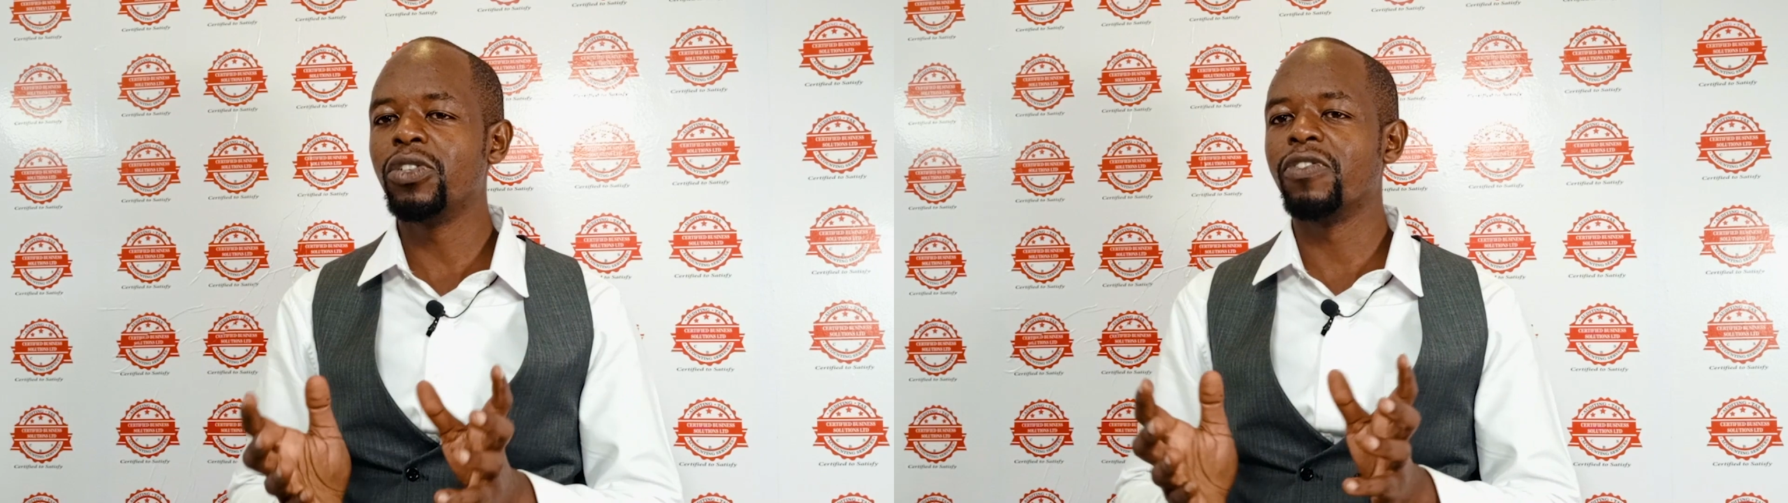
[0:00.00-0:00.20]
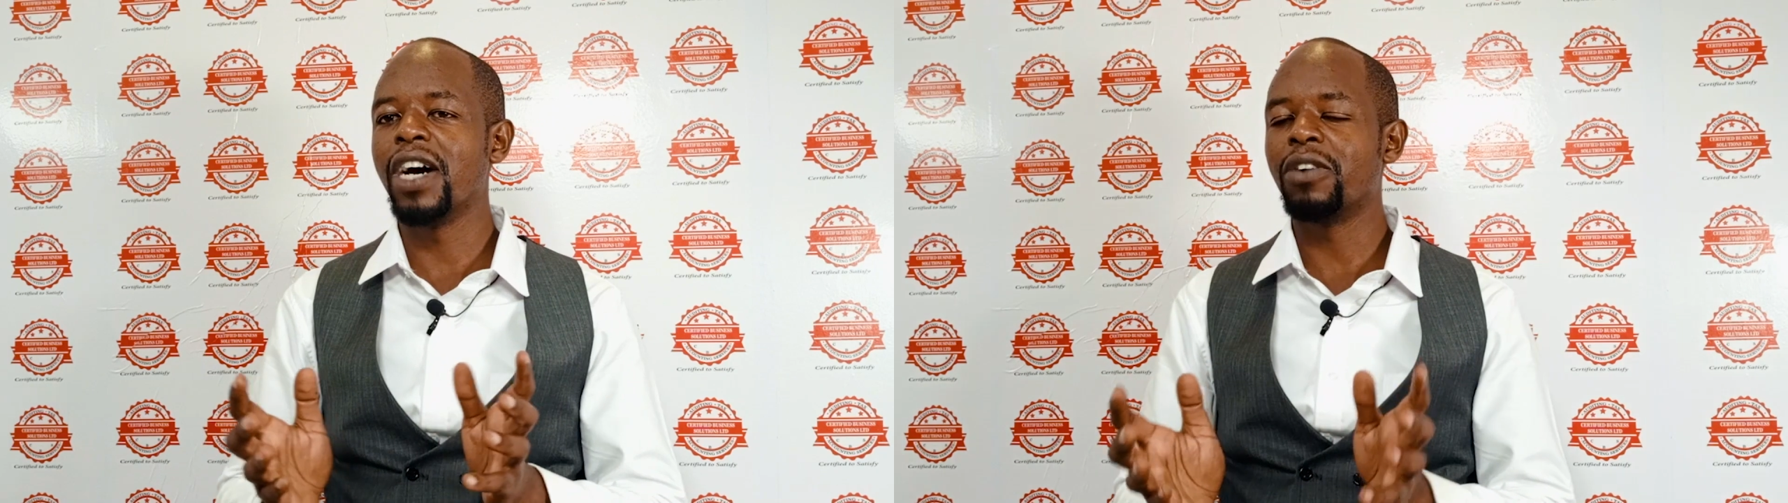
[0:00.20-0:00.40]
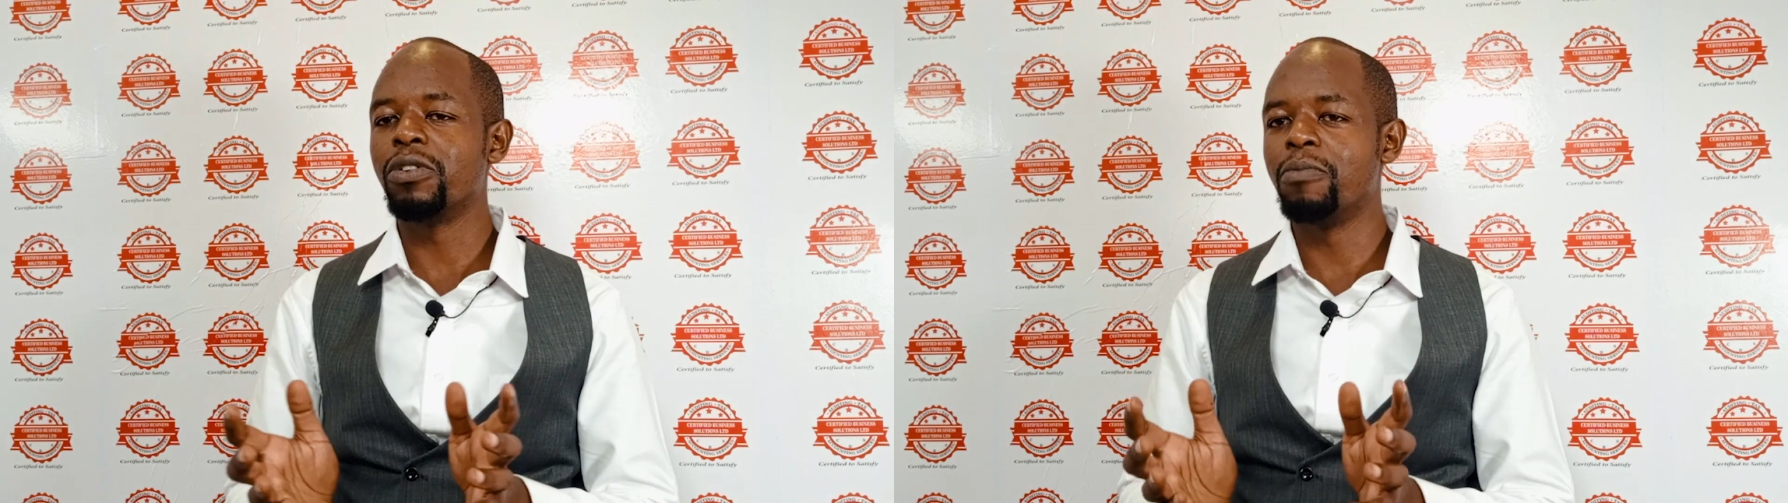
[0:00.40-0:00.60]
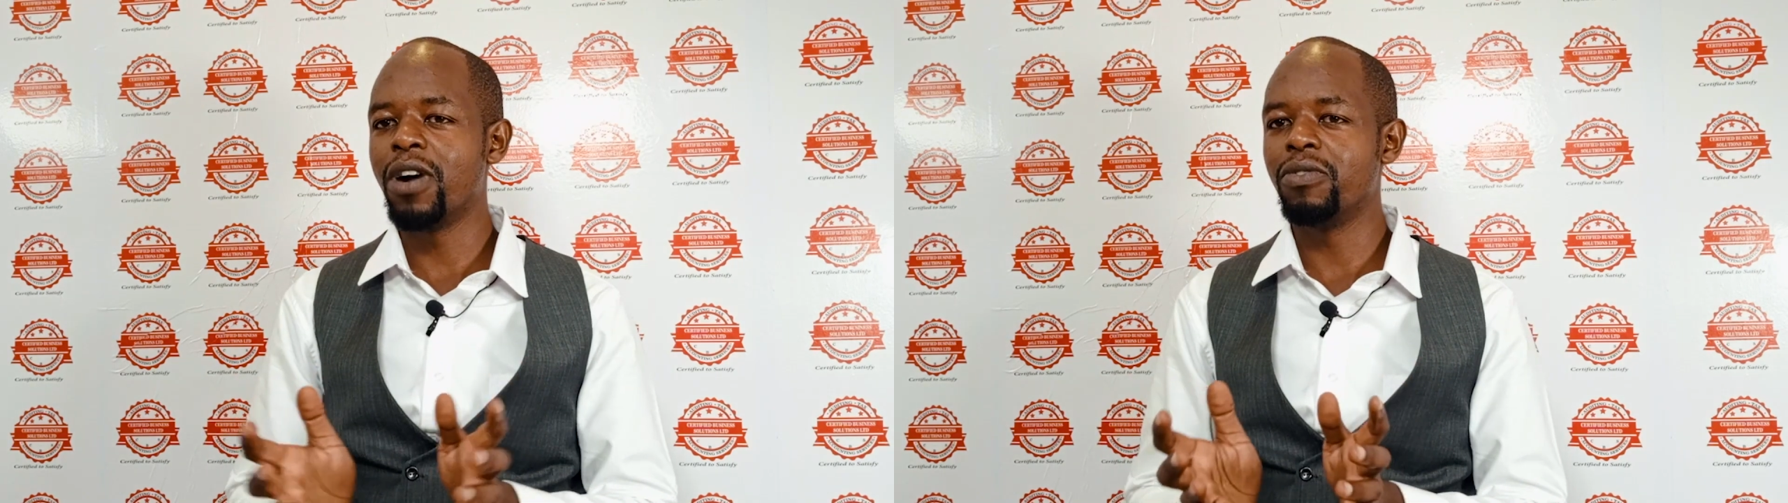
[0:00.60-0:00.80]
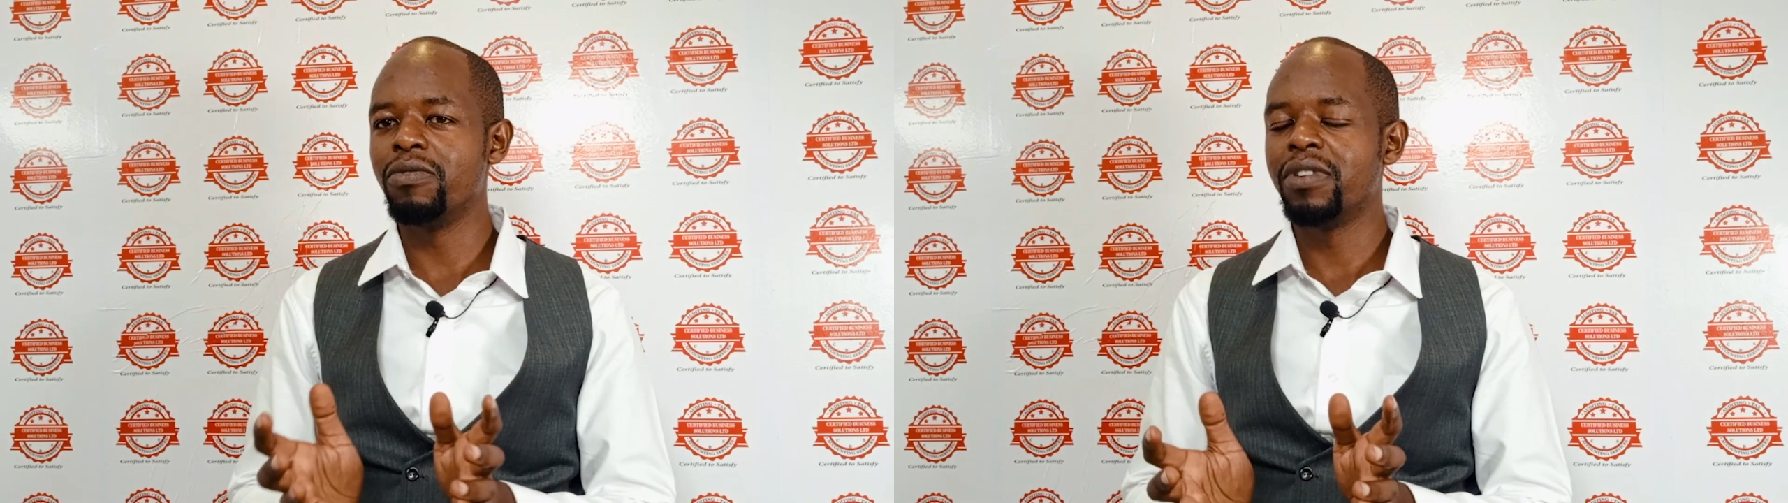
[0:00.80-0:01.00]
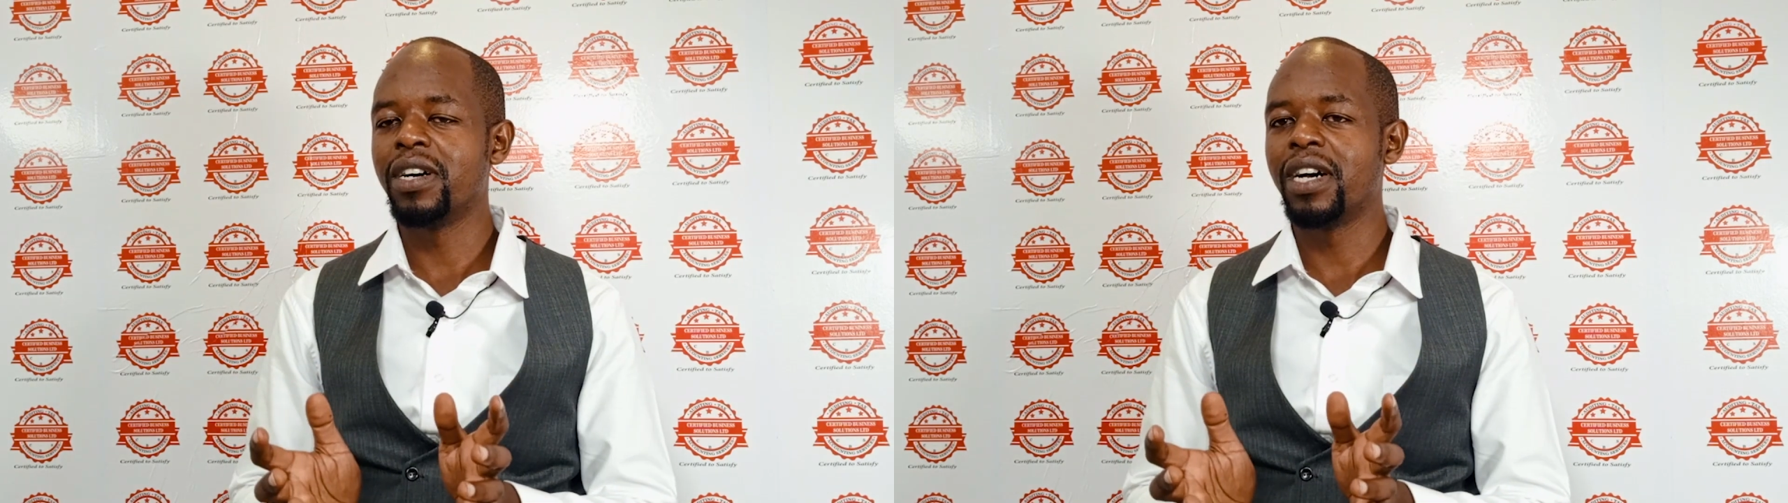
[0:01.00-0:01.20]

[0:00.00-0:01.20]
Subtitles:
of Harun Mwau,